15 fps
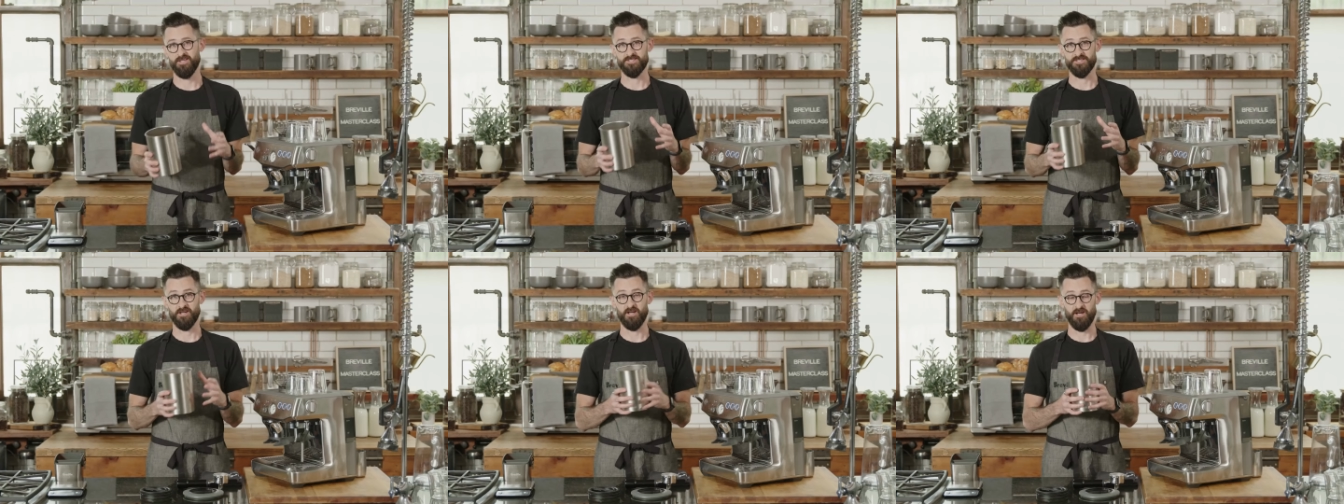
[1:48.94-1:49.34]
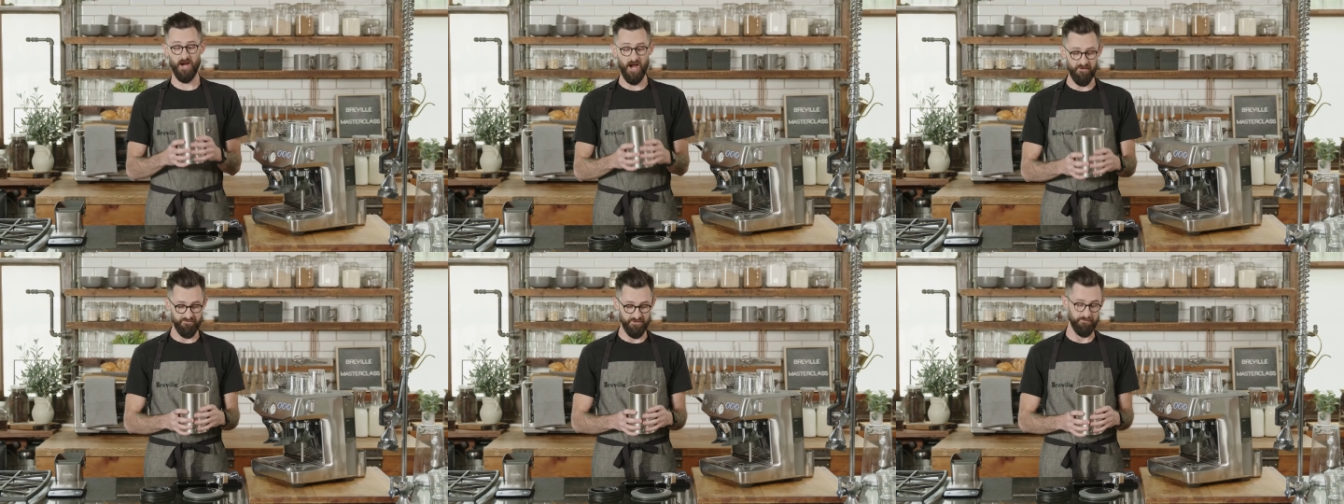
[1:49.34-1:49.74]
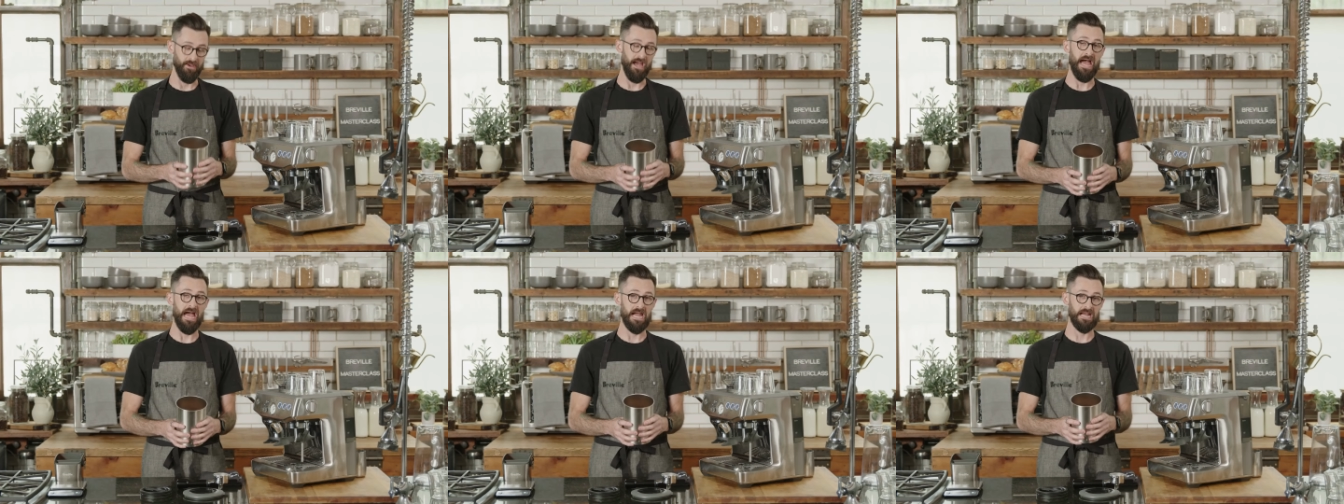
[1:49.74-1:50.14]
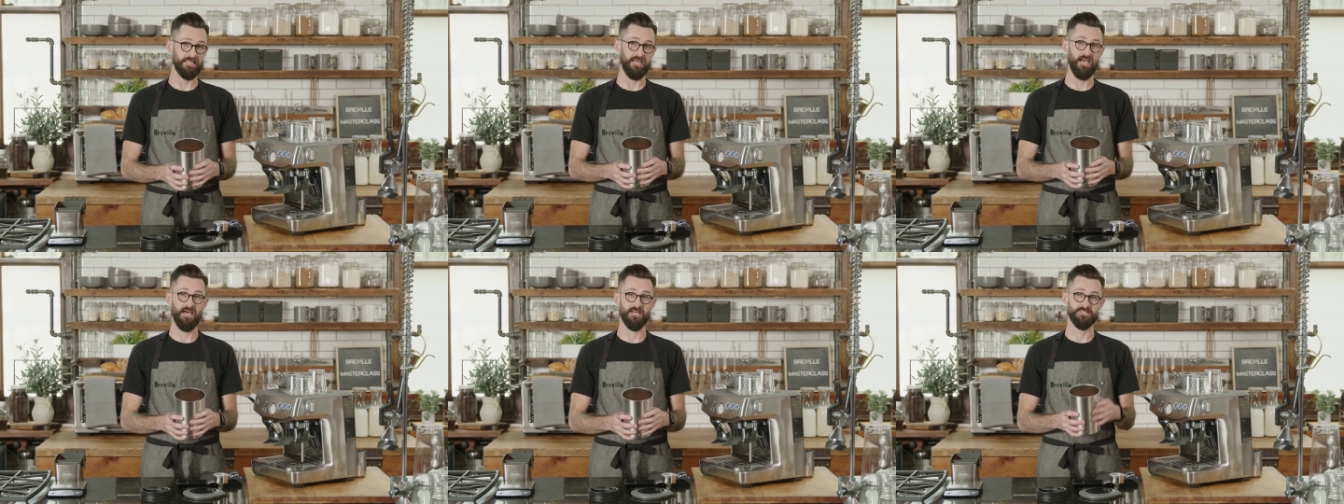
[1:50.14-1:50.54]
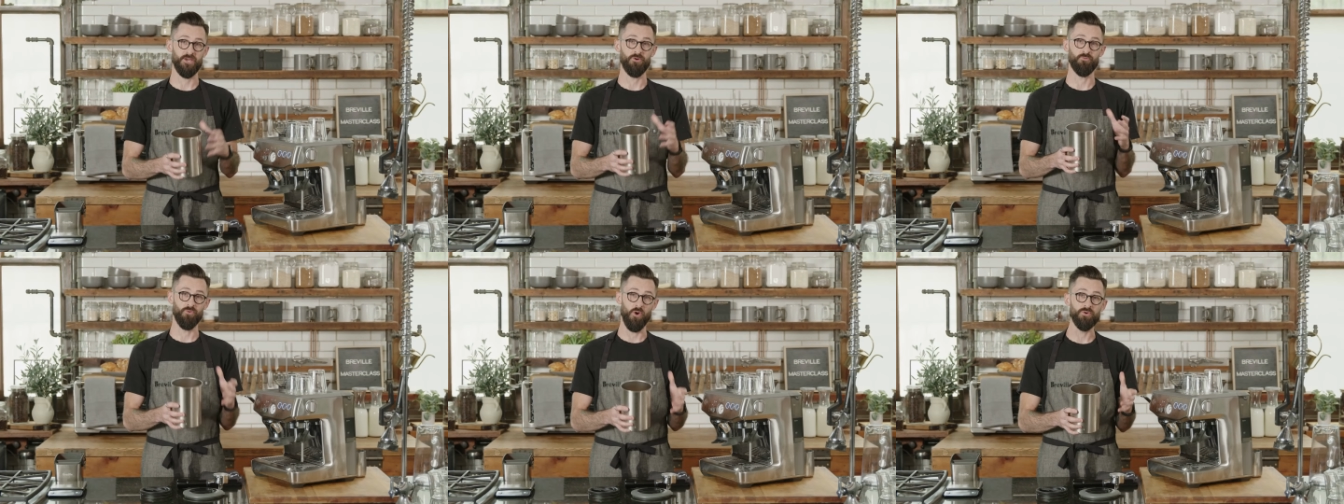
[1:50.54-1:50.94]
is a coffee bag that has
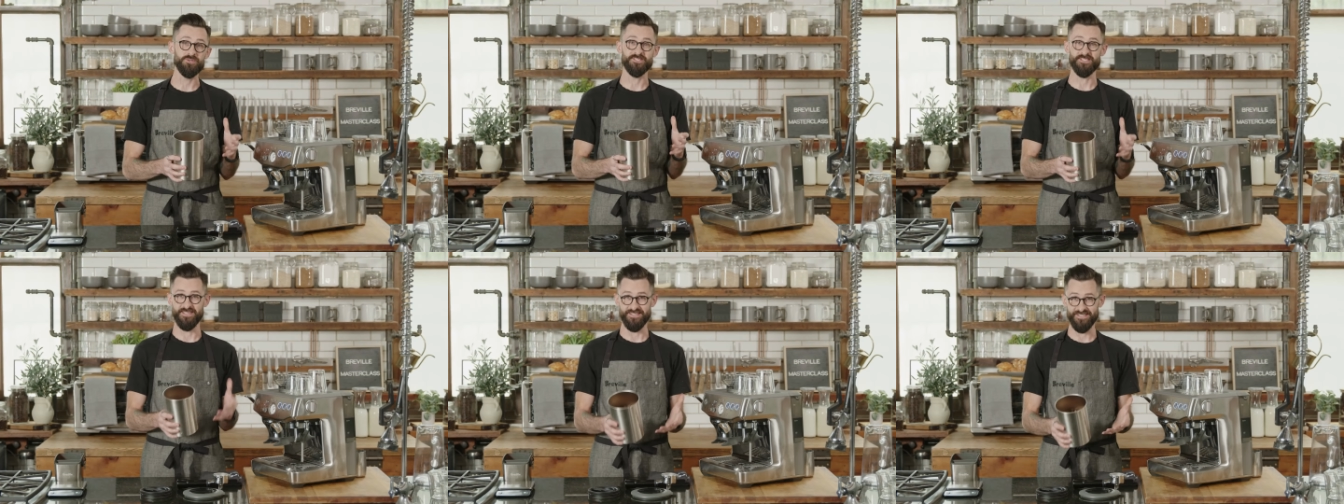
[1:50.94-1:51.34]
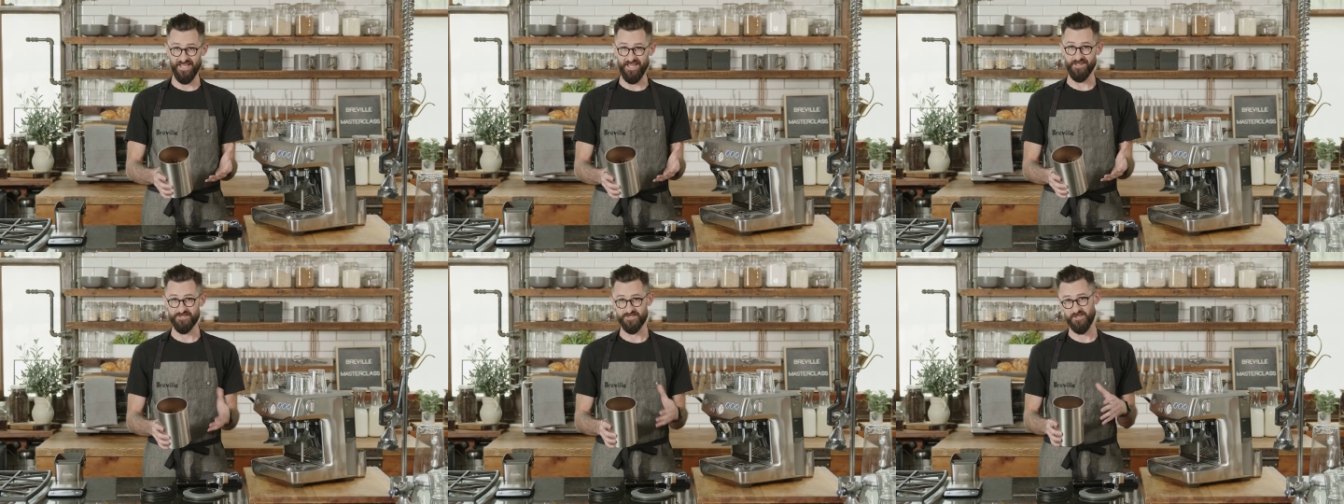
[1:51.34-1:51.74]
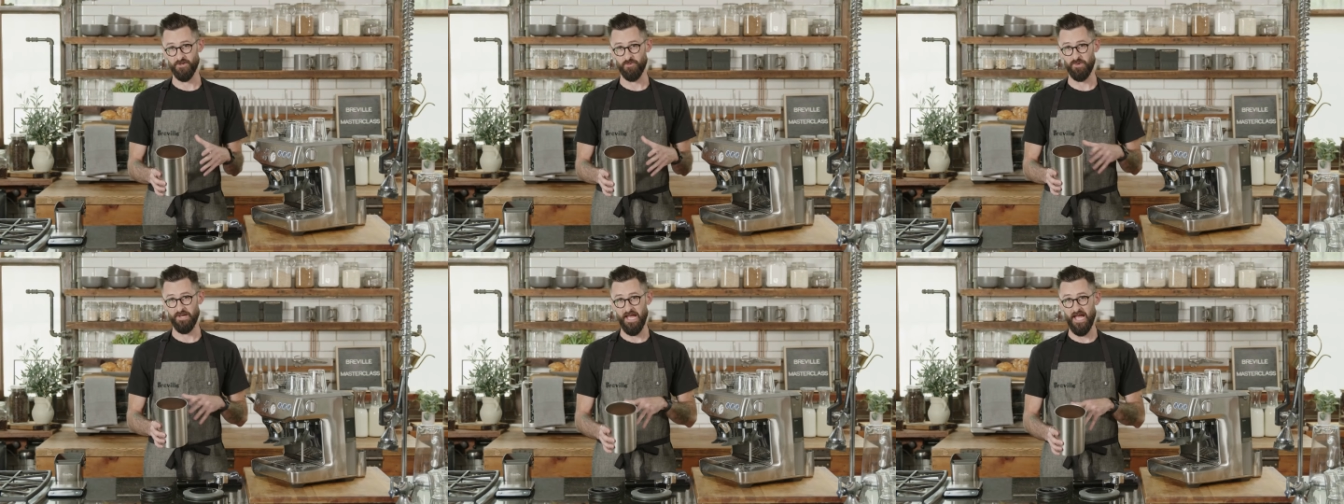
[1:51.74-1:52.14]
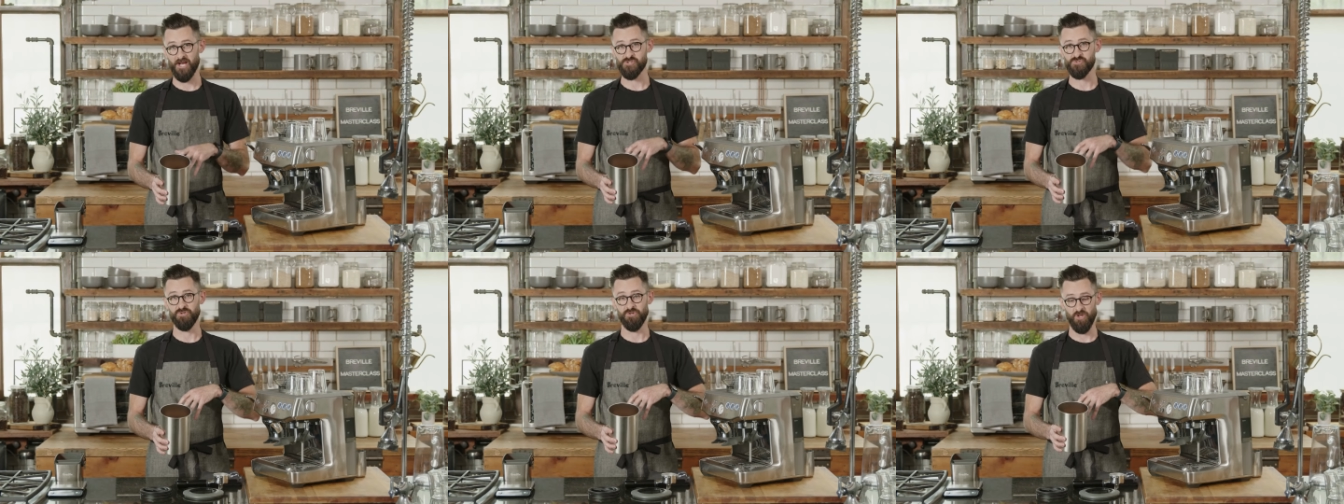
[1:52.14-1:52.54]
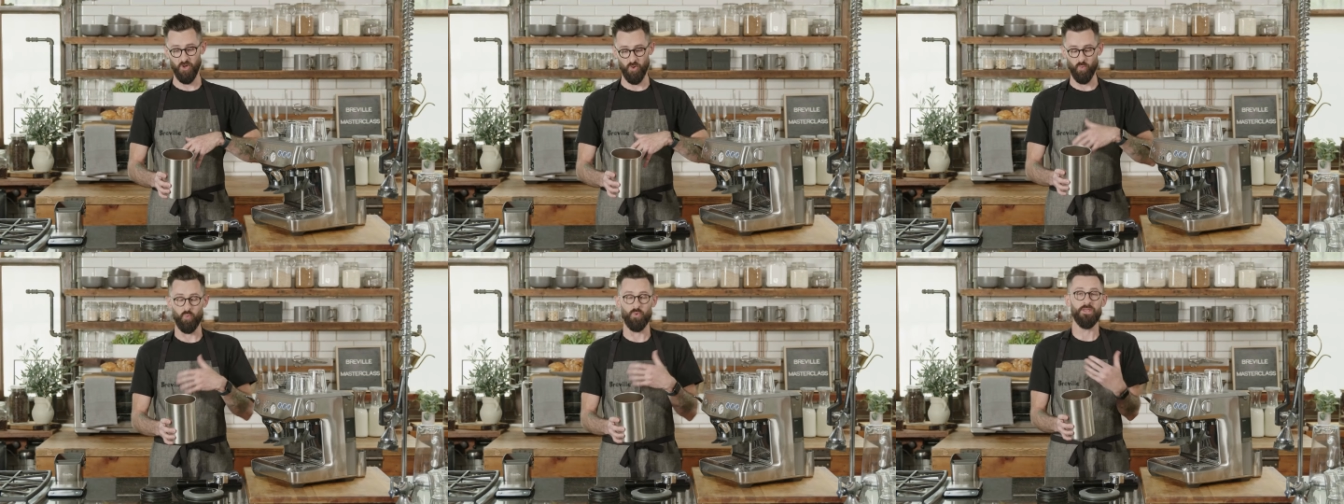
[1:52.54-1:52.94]
a roasted date so that we actually
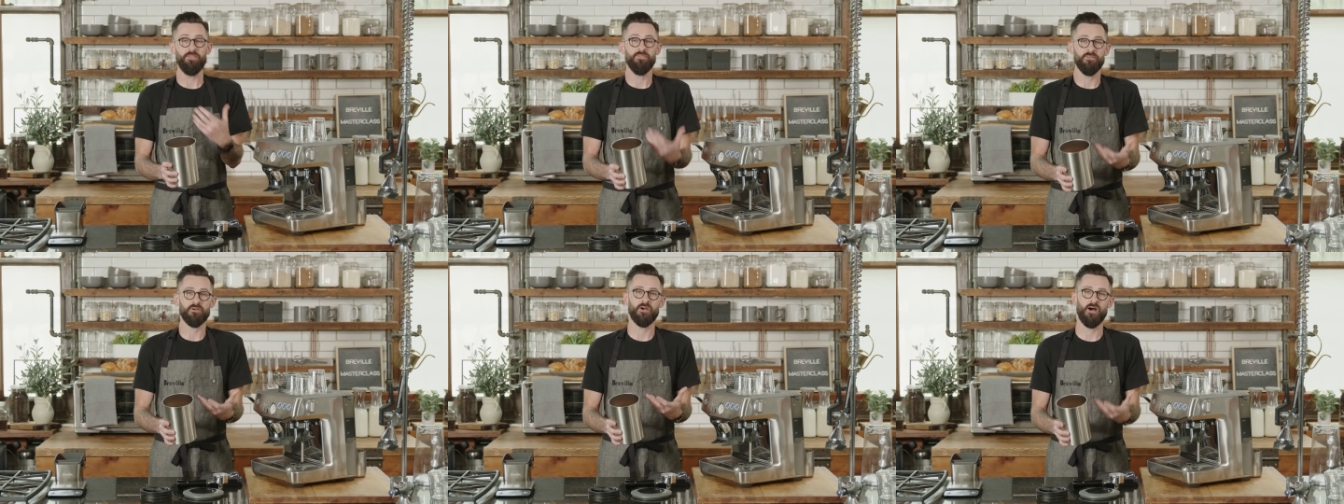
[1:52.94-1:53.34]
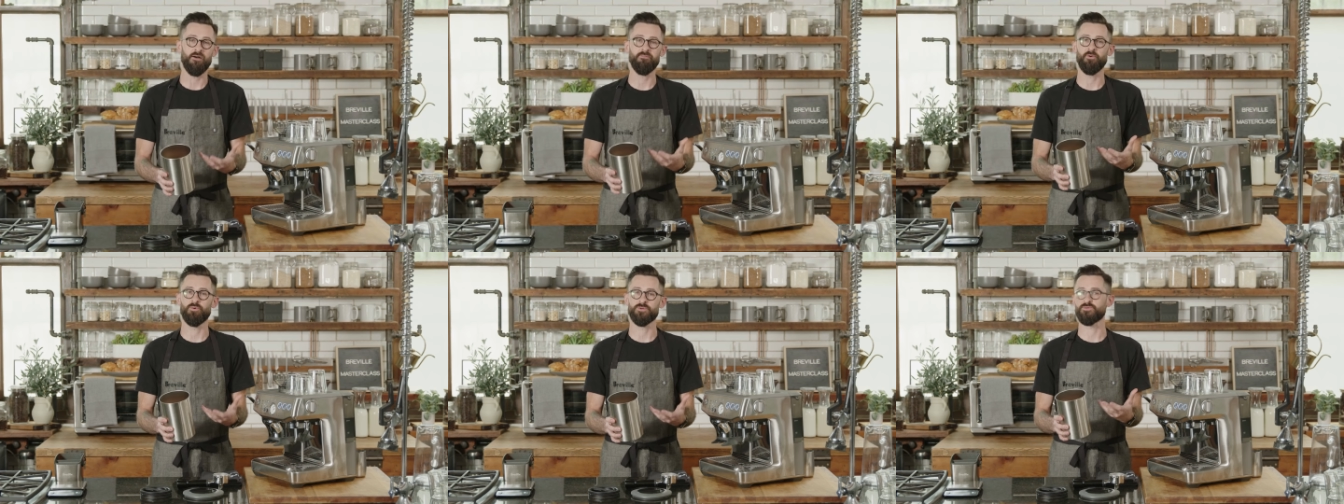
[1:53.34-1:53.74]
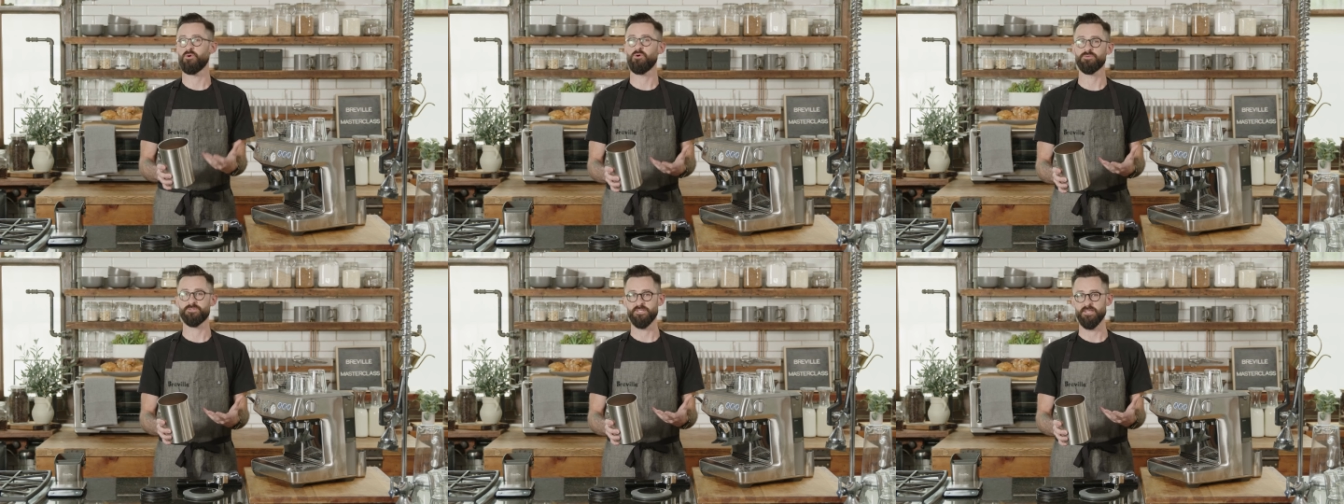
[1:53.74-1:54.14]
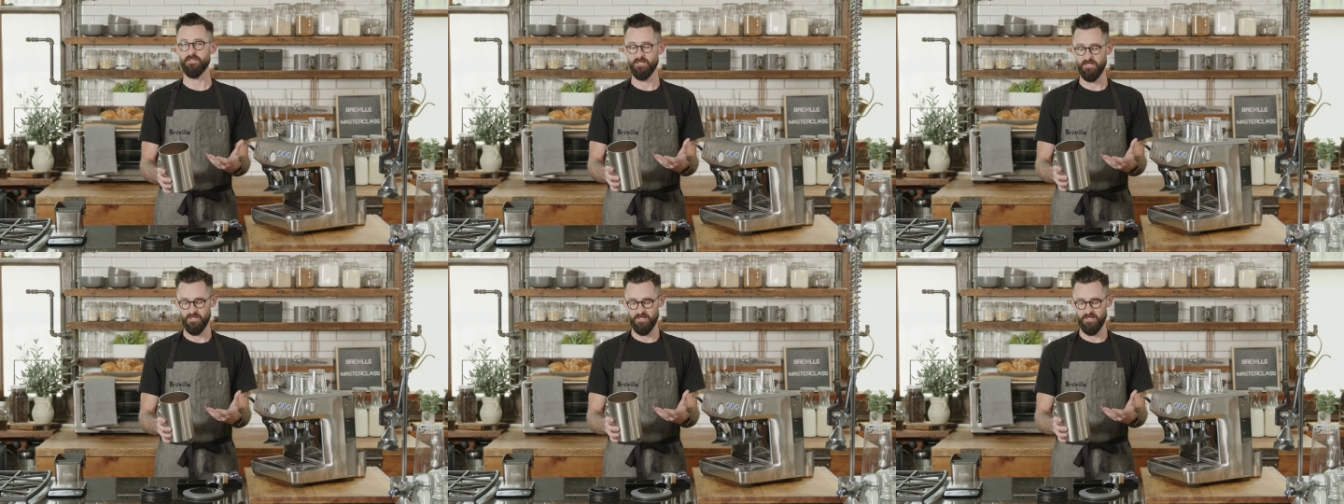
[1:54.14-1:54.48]
know when the coffee was roasted.